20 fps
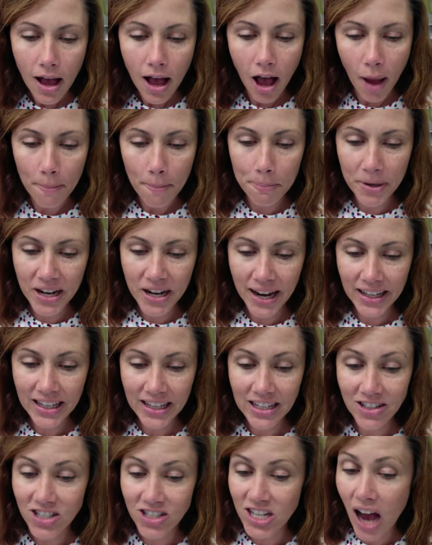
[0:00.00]
But I
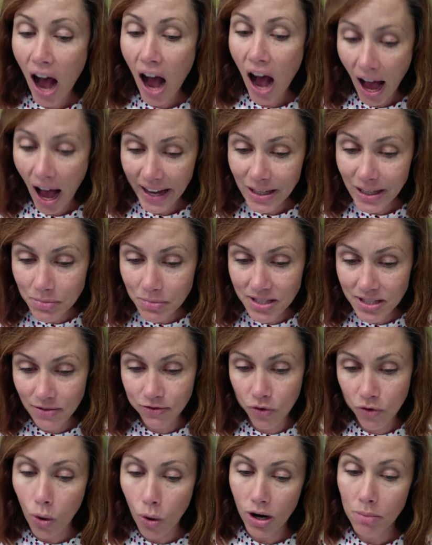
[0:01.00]
can times
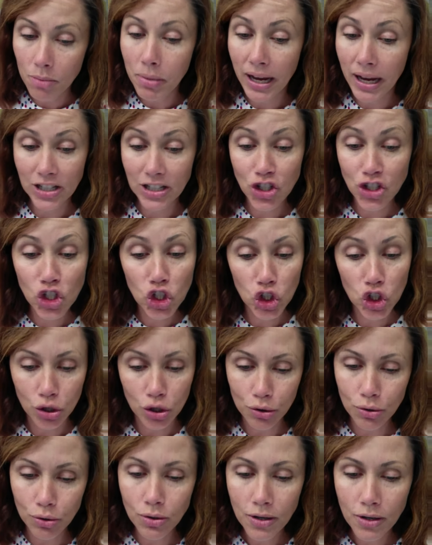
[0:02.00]
4 by
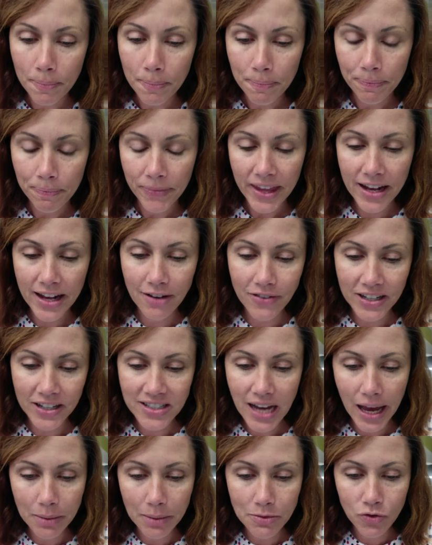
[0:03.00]
2. And if I
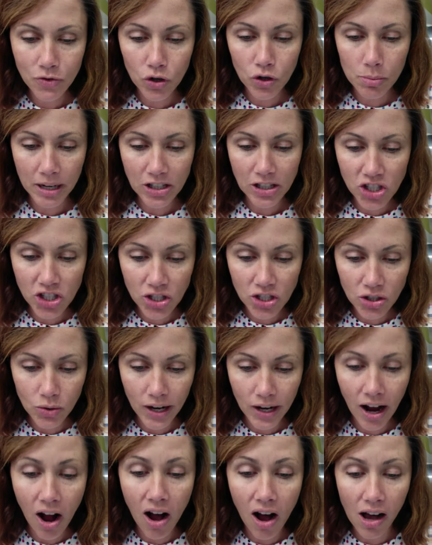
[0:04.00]
times 4 by 2,
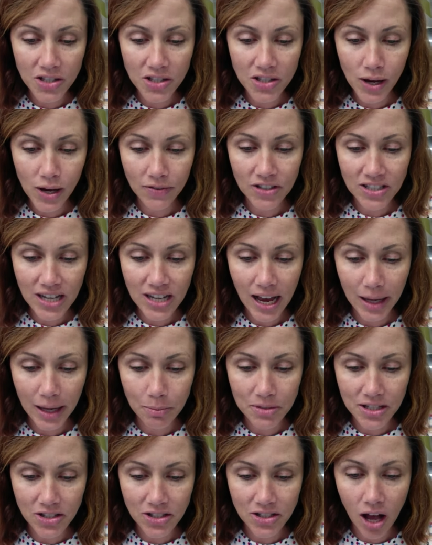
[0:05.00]
I also have to
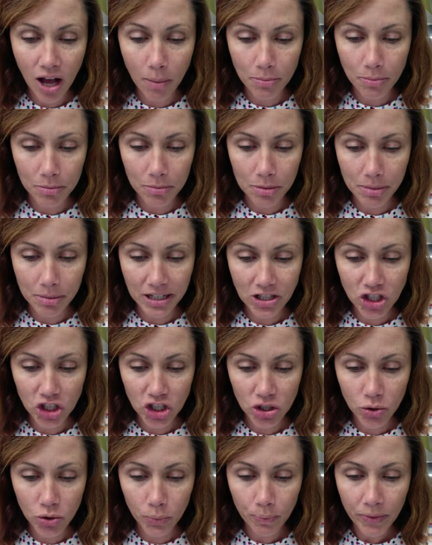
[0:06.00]
times the top number by
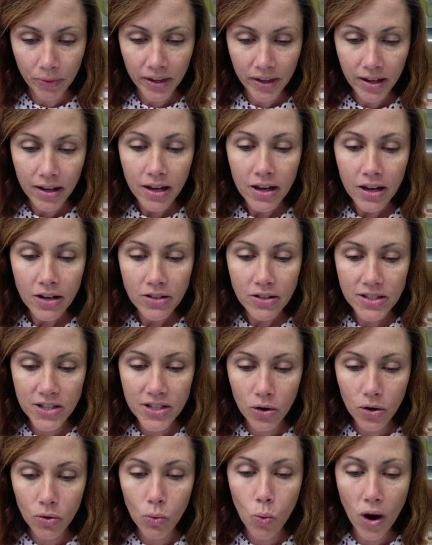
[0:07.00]
2.
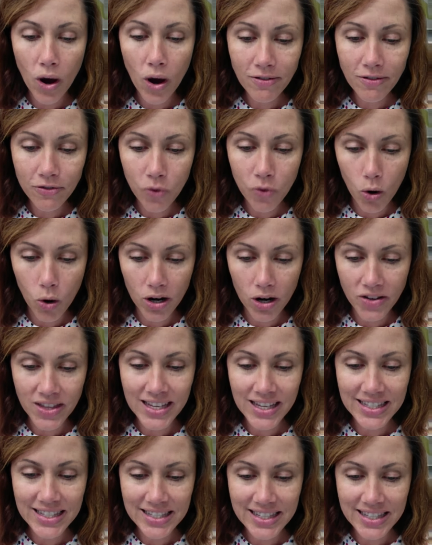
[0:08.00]
So 1/4
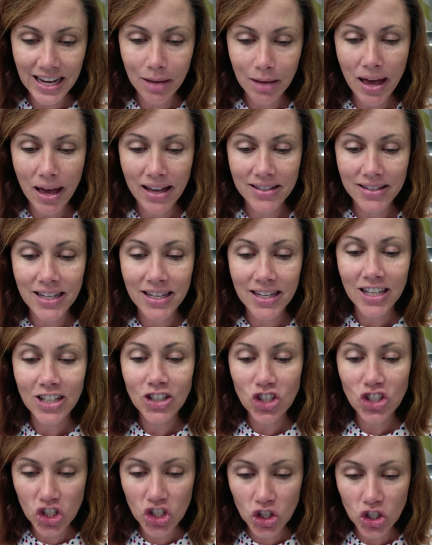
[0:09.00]
is the same as
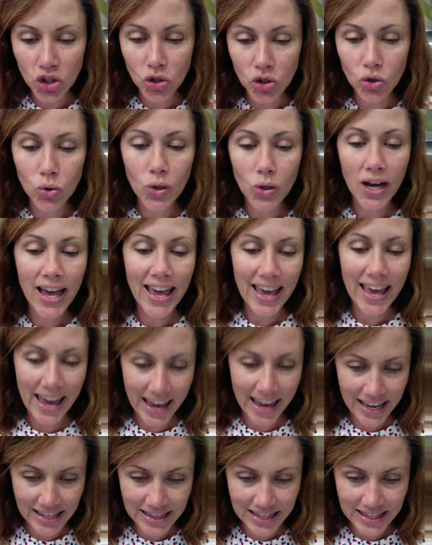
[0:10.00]

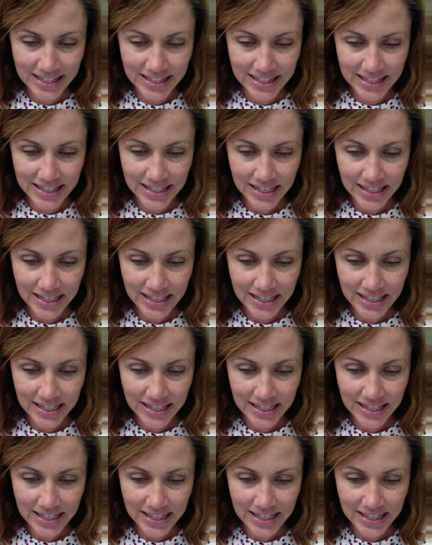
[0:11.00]
2/8.